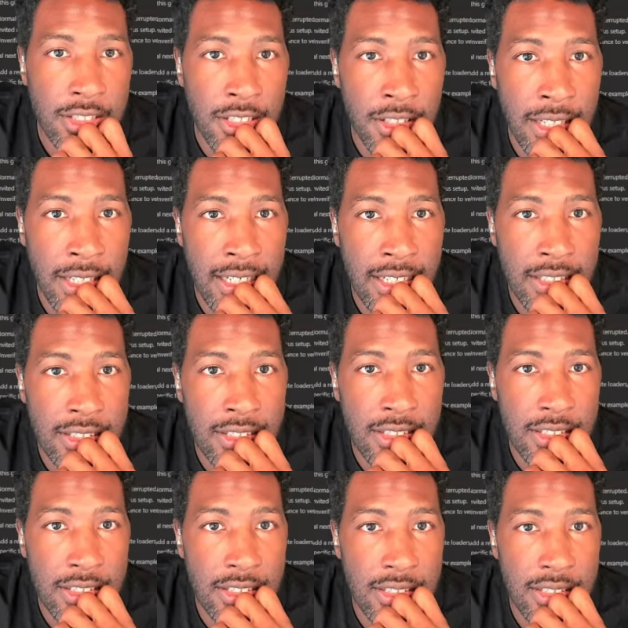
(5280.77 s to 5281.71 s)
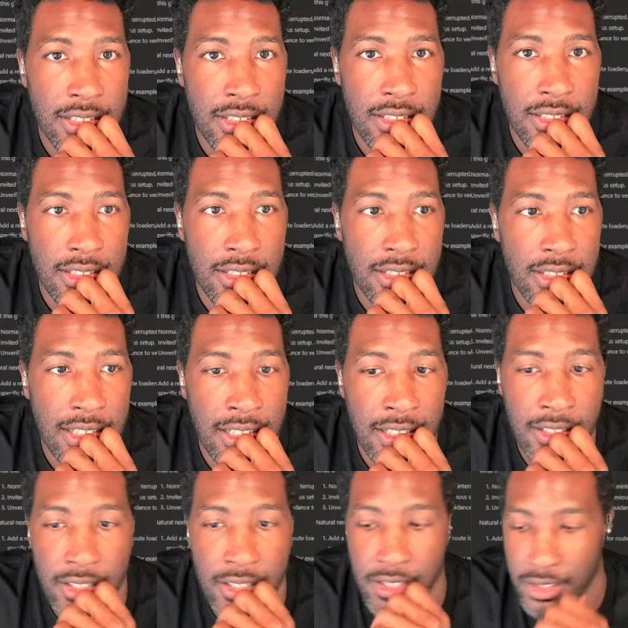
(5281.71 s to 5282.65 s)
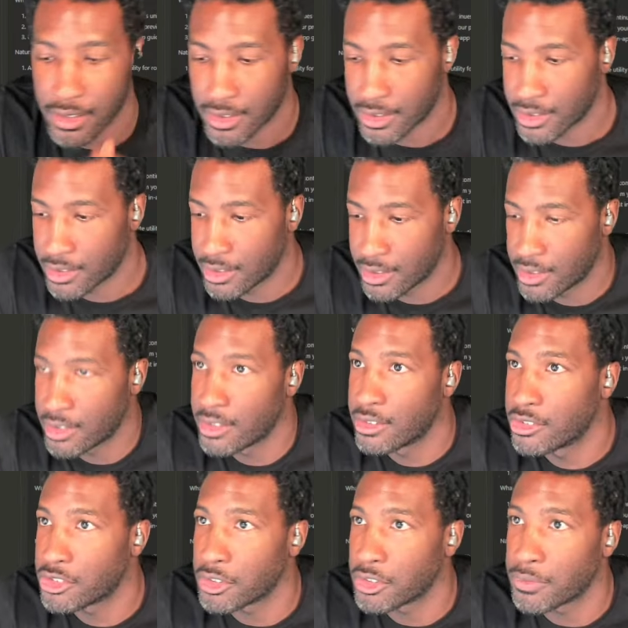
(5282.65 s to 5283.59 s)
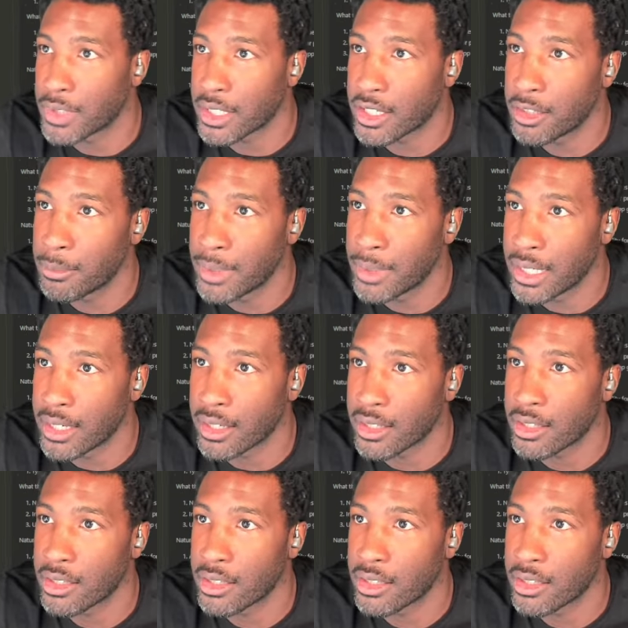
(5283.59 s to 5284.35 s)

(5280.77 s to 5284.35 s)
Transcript: that's and if I come back,